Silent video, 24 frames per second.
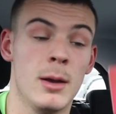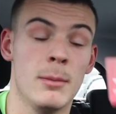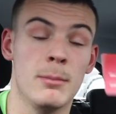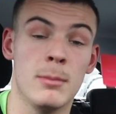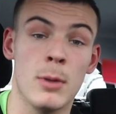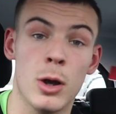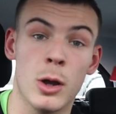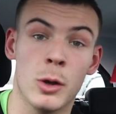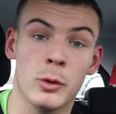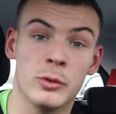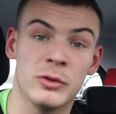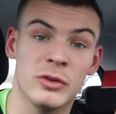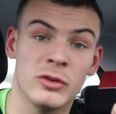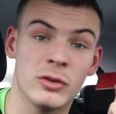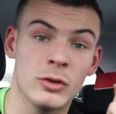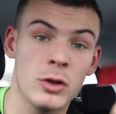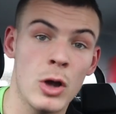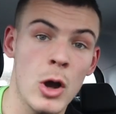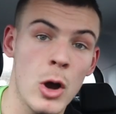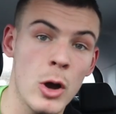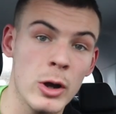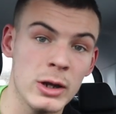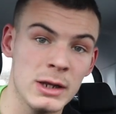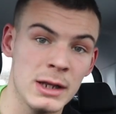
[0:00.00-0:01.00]
Miles has
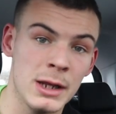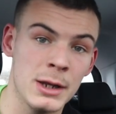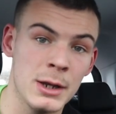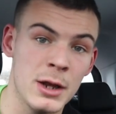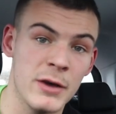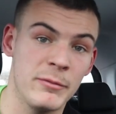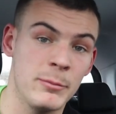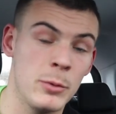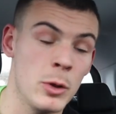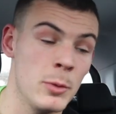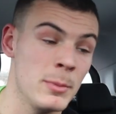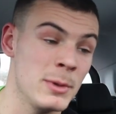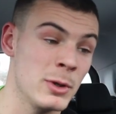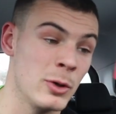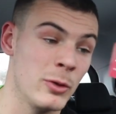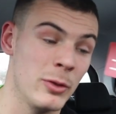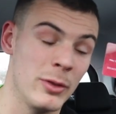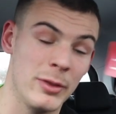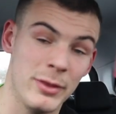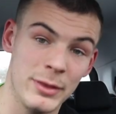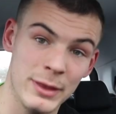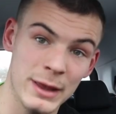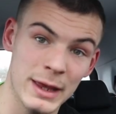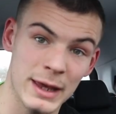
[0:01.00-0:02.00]
kindly enough put me
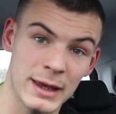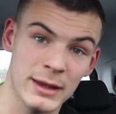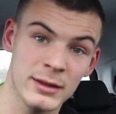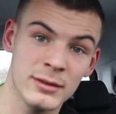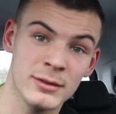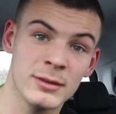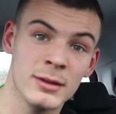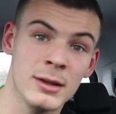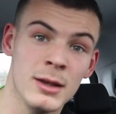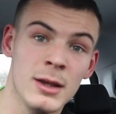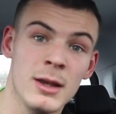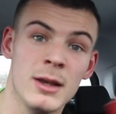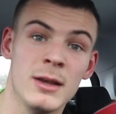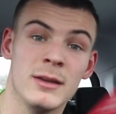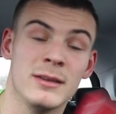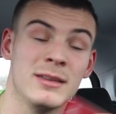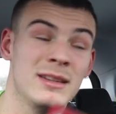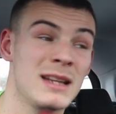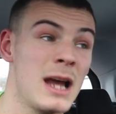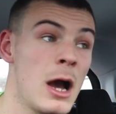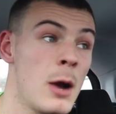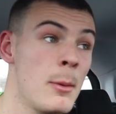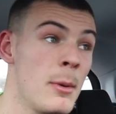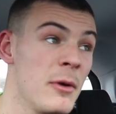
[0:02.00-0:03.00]
on this,
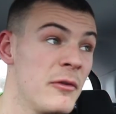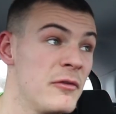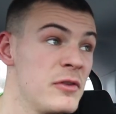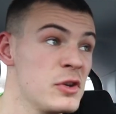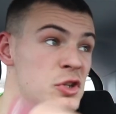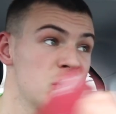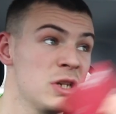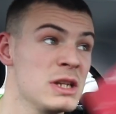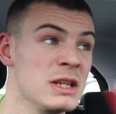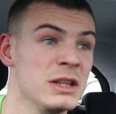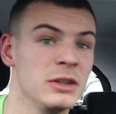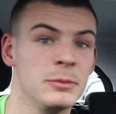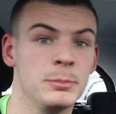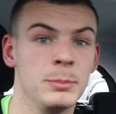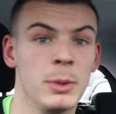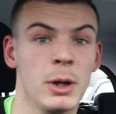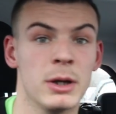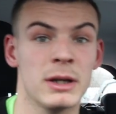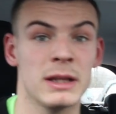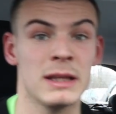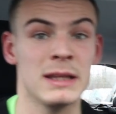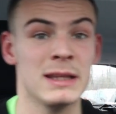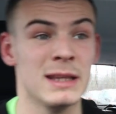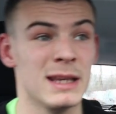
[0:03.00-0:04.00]
so now I'm officially his
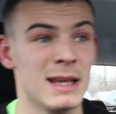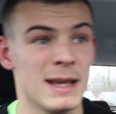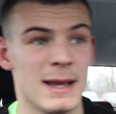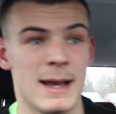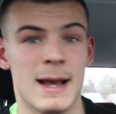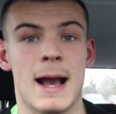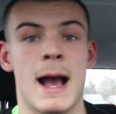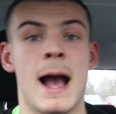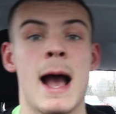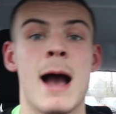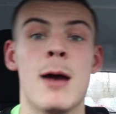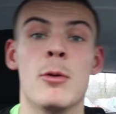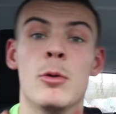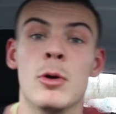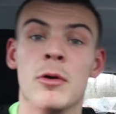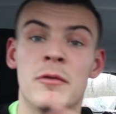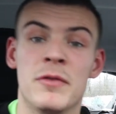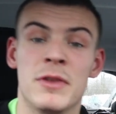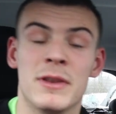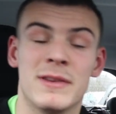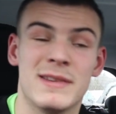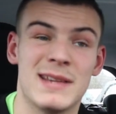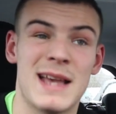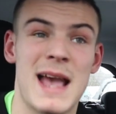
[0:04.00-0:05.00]
buddy out
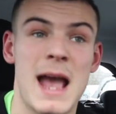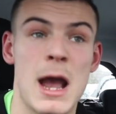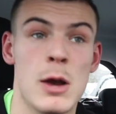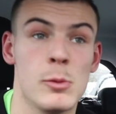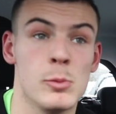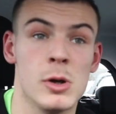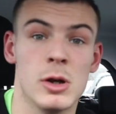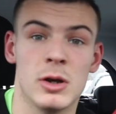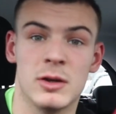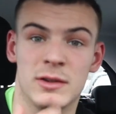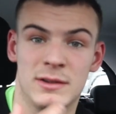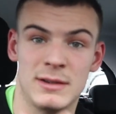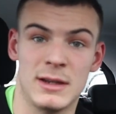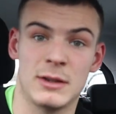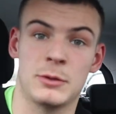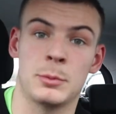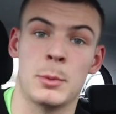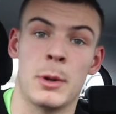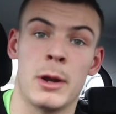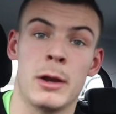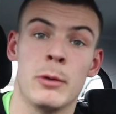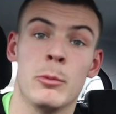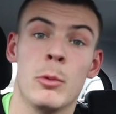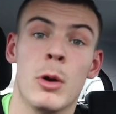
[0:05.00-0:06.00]
of the town one because that's
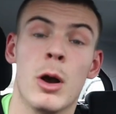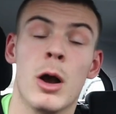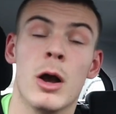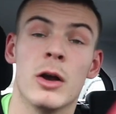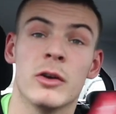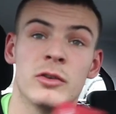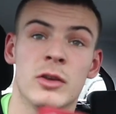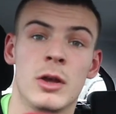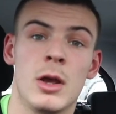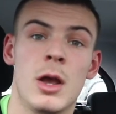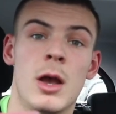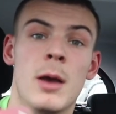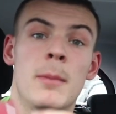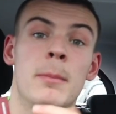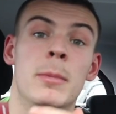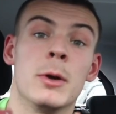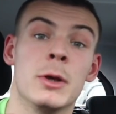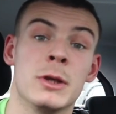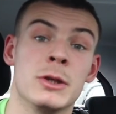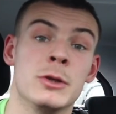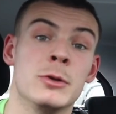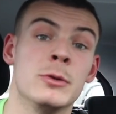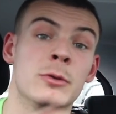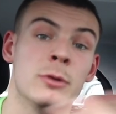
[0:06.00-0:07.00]
where he works,
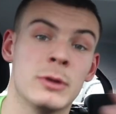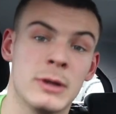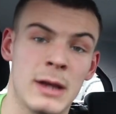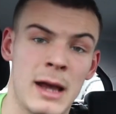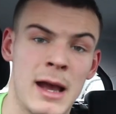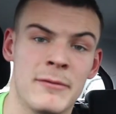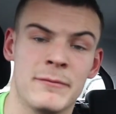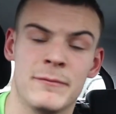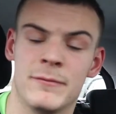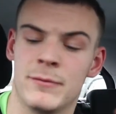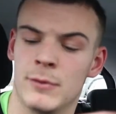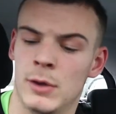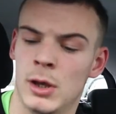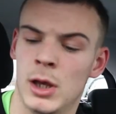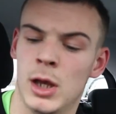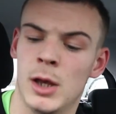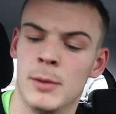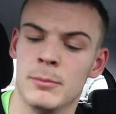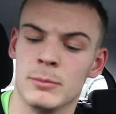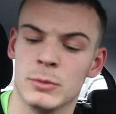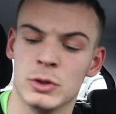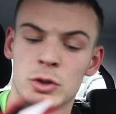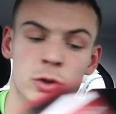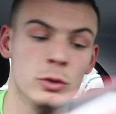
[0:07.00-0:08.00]
but you have
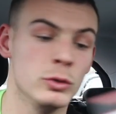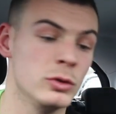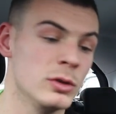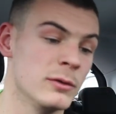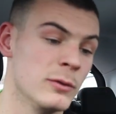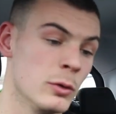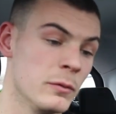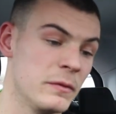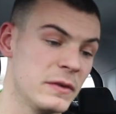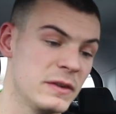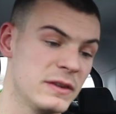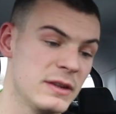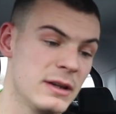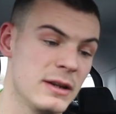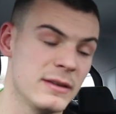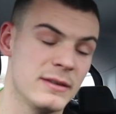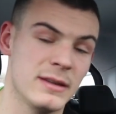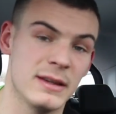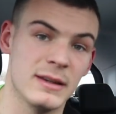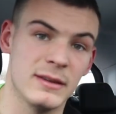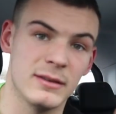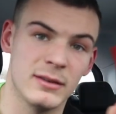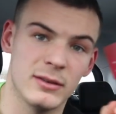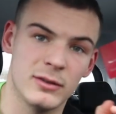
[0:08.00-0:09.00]
um, use of all
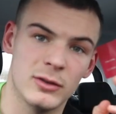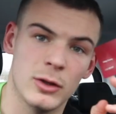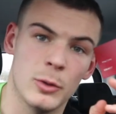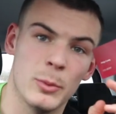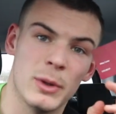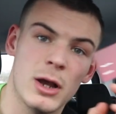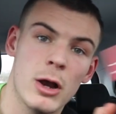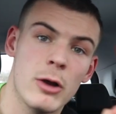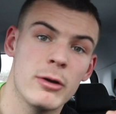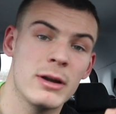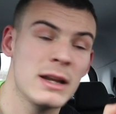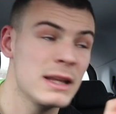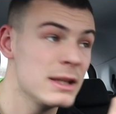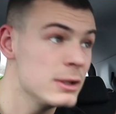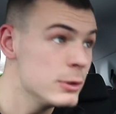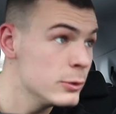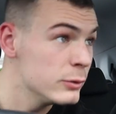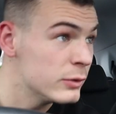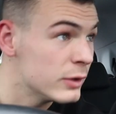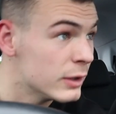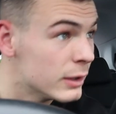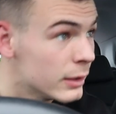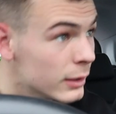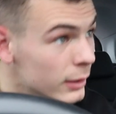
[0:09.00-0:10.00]
facilities. So we're currently
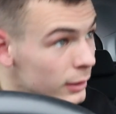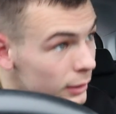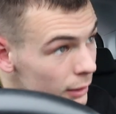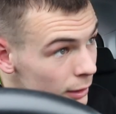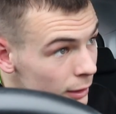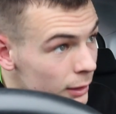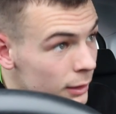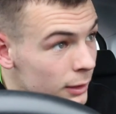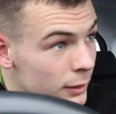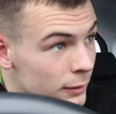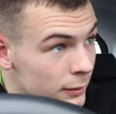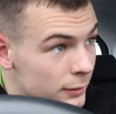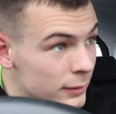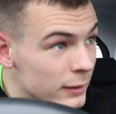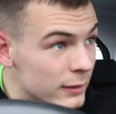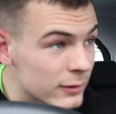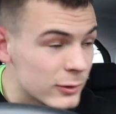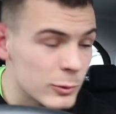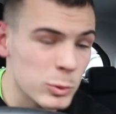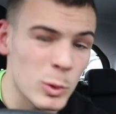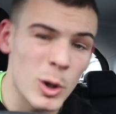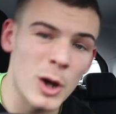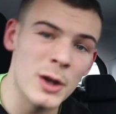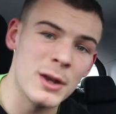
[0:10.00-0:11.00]
using
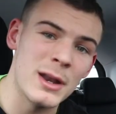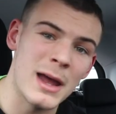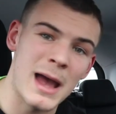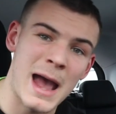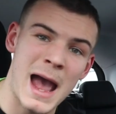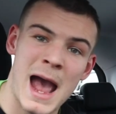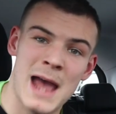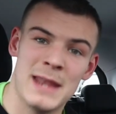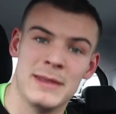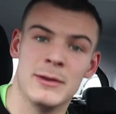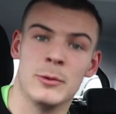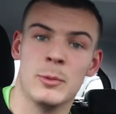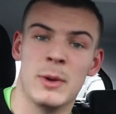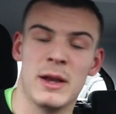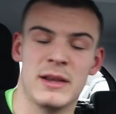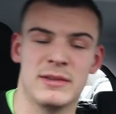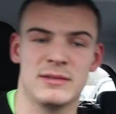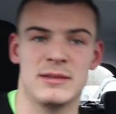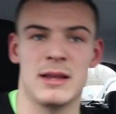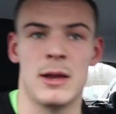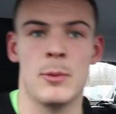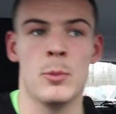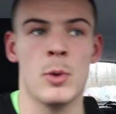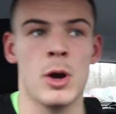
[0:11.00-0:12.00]
this one and the
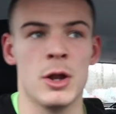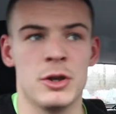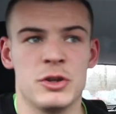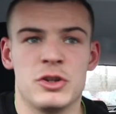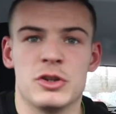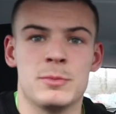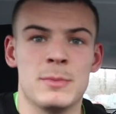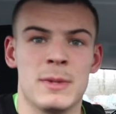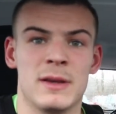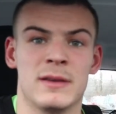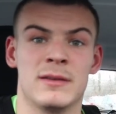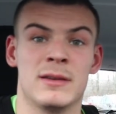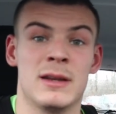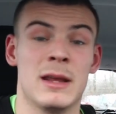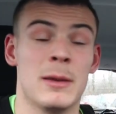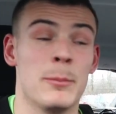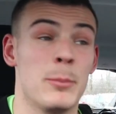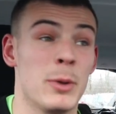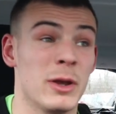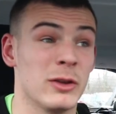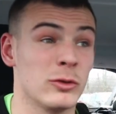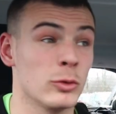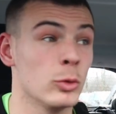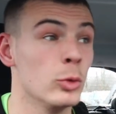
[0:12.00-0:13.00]
West End one, just mixing it,
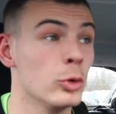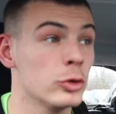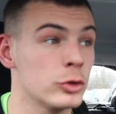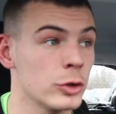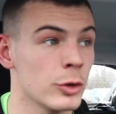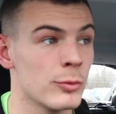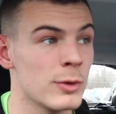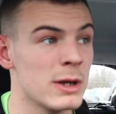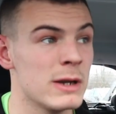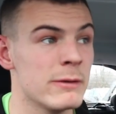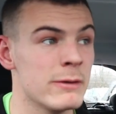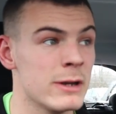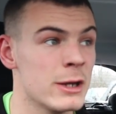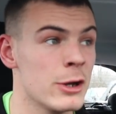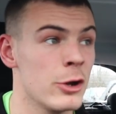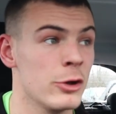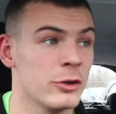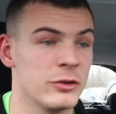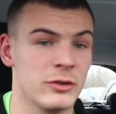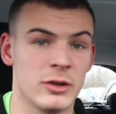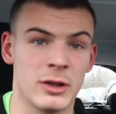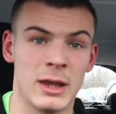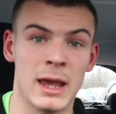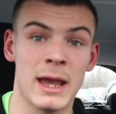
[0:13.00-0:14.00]
but it's also really, really
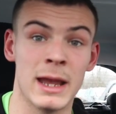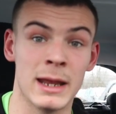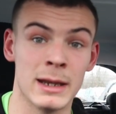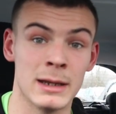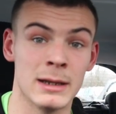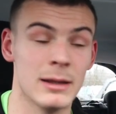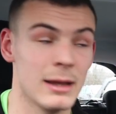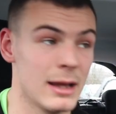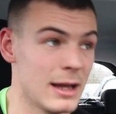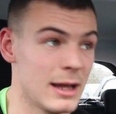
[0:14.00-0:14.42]
nice to get in